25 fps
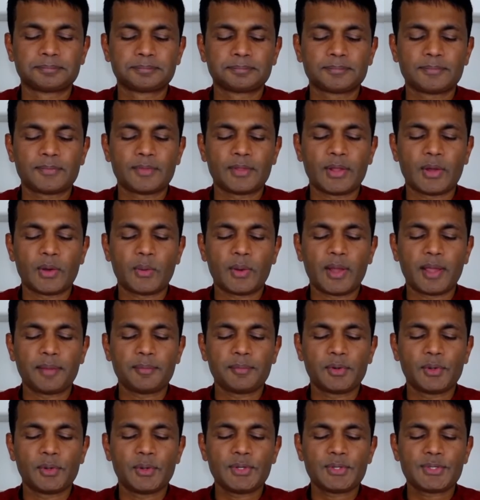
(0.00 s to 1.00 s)
Now I'm
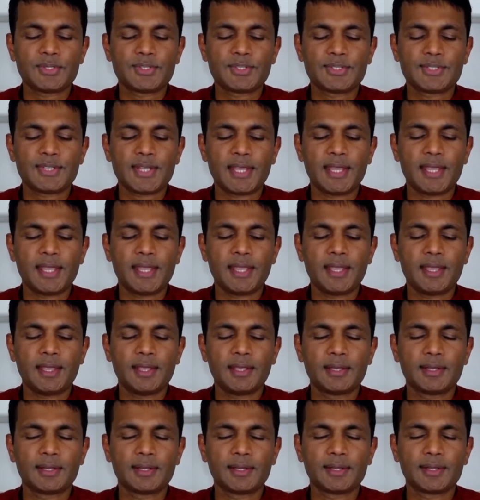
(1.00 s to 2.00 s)
going to say
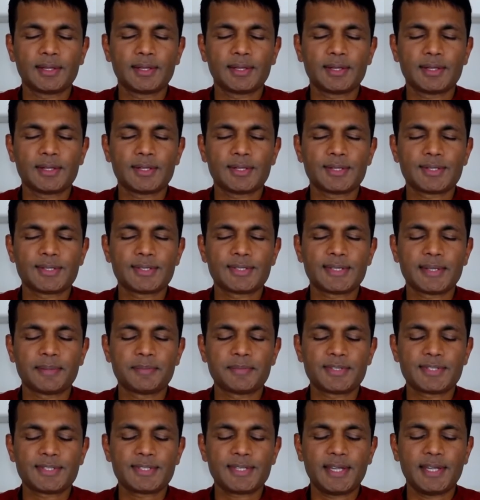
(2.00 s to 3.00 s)
some
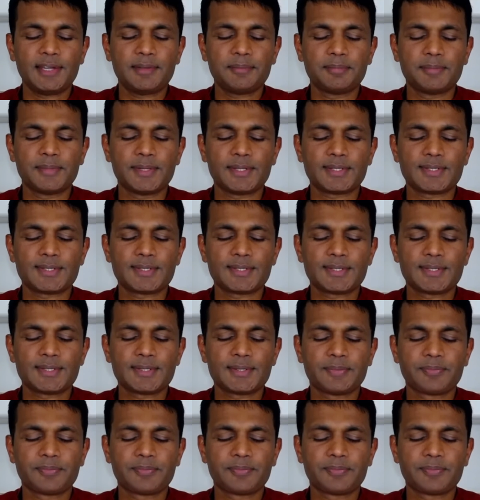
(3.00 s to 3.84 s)
statements,